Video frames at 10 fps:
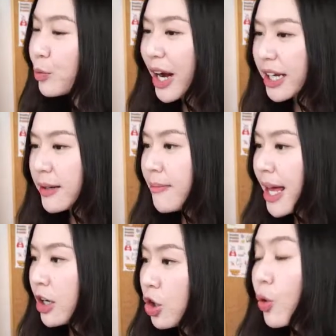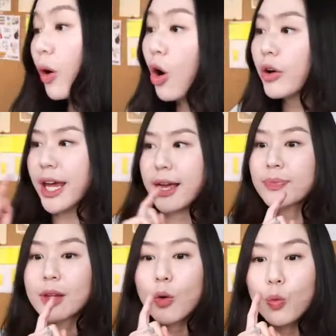Recommend you. Okay.
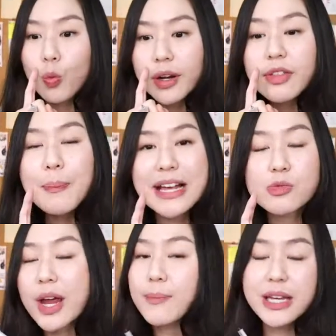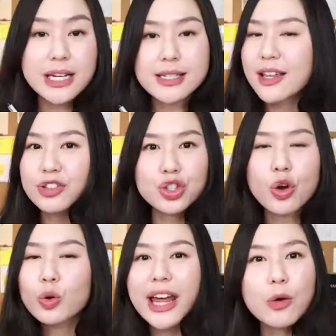One of the best way, because there's
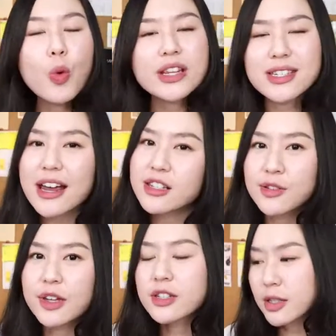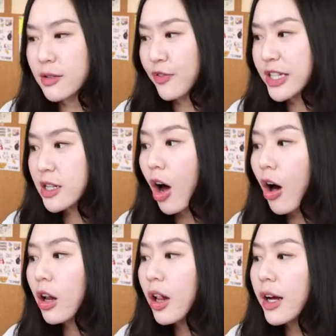no like one size fits
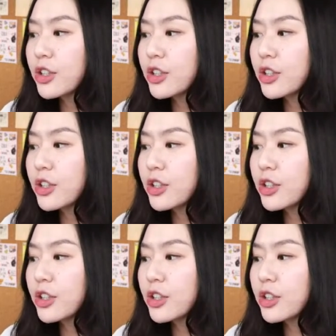all.